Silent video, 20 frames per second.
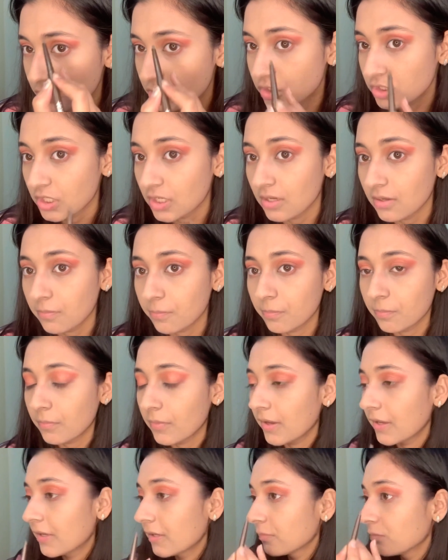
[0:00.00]
shape
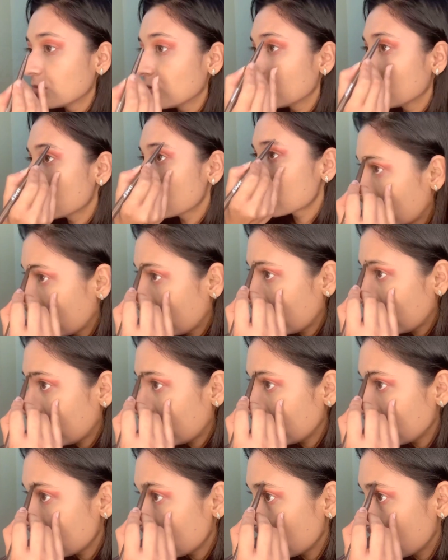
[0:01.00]
my eyebrows
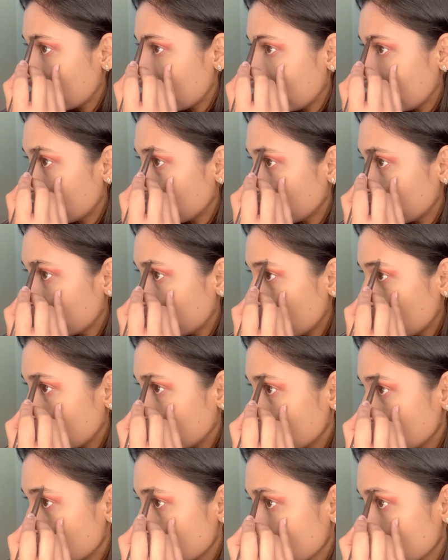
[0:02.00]
and then fill
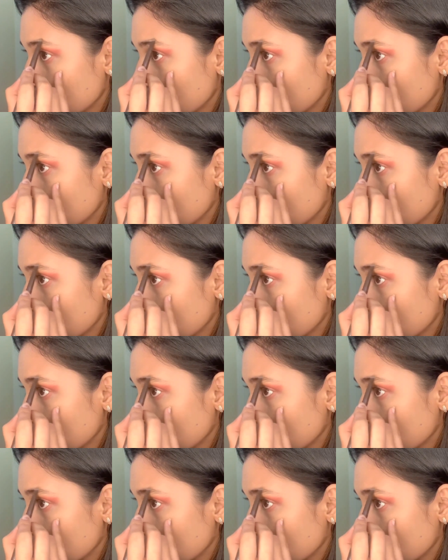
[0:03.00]
it in.